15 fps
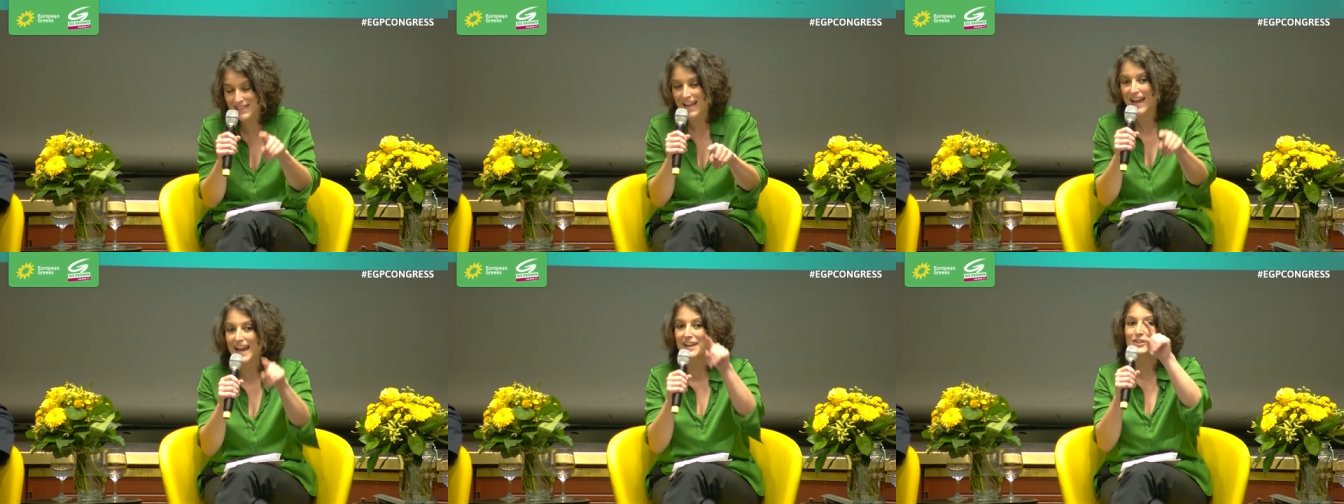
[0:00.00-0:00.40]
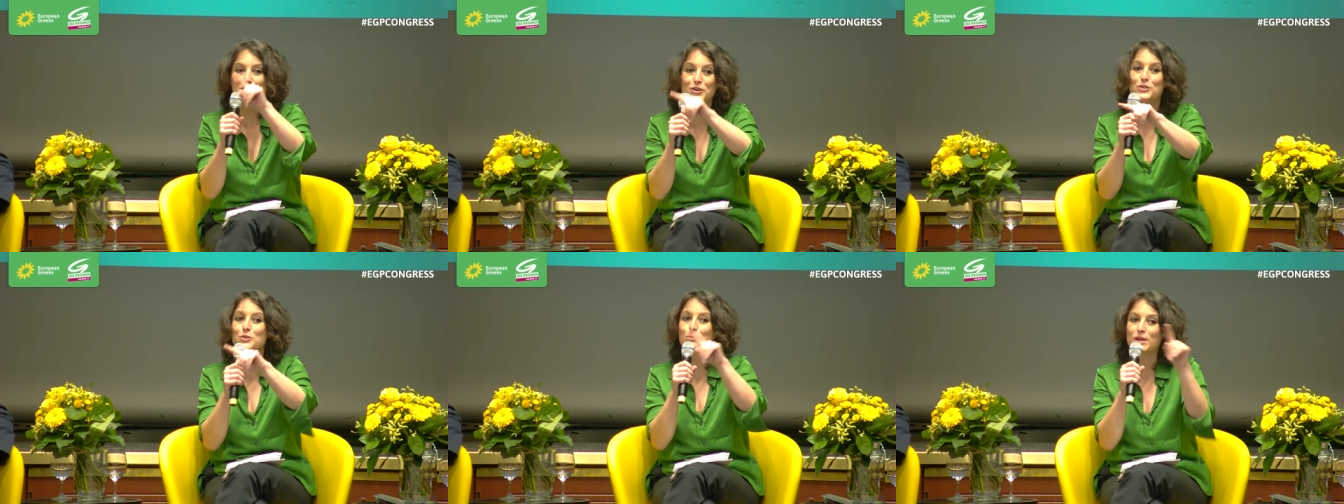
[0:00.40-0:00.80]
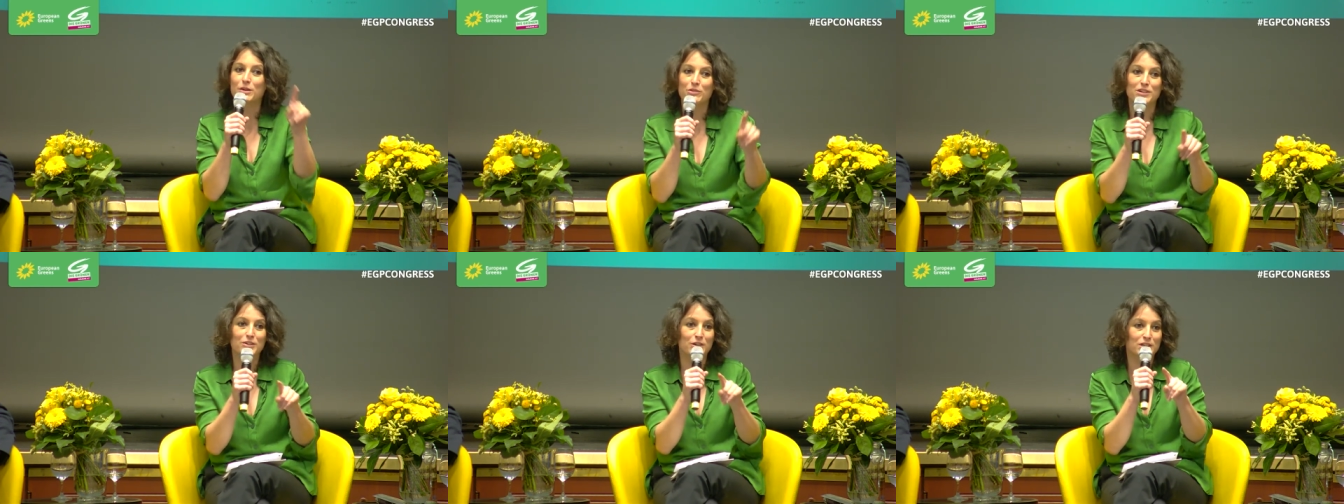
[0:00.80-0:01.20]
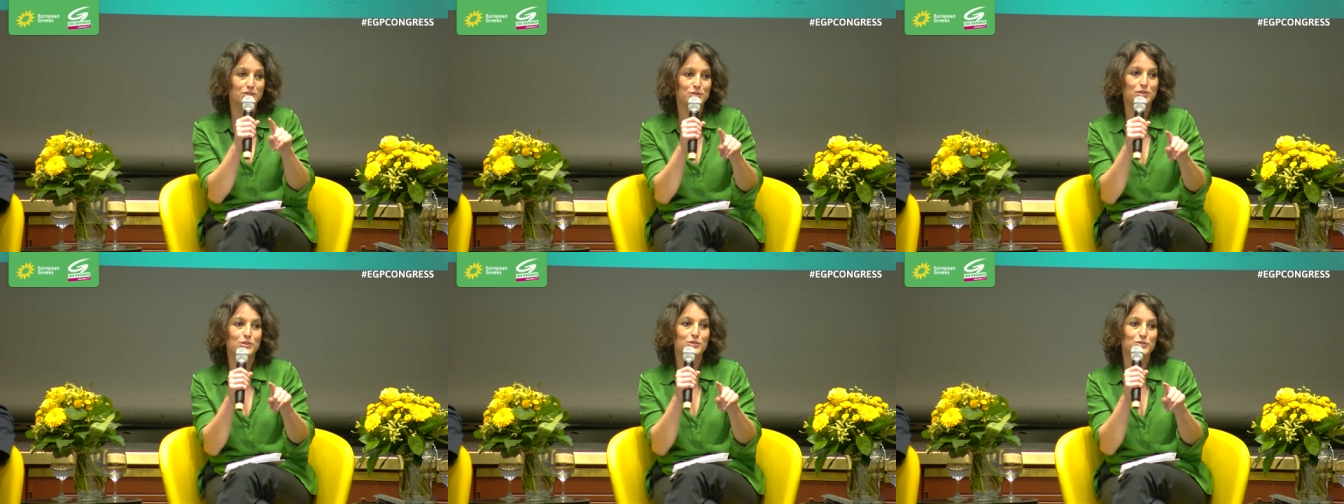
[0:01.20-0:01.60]
I don't know where we're going
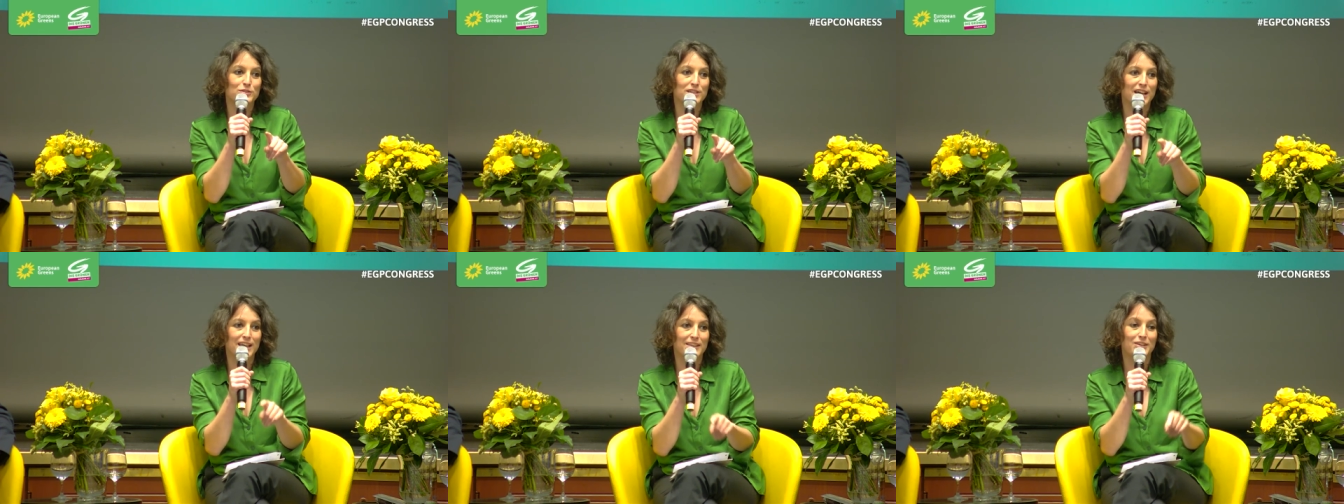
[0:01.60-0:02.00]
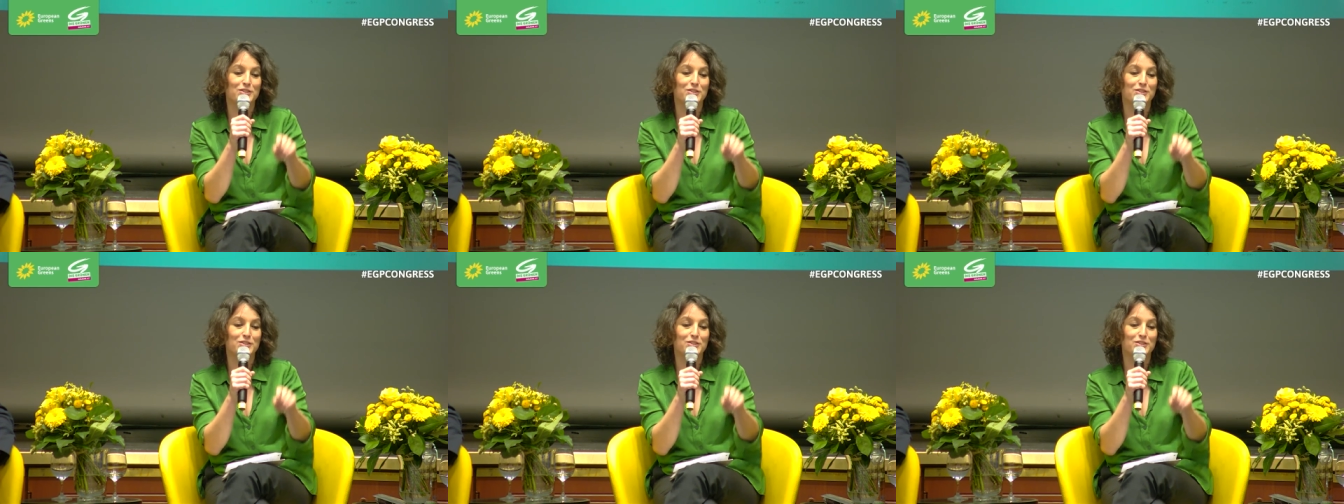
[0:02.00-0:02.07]
to go together.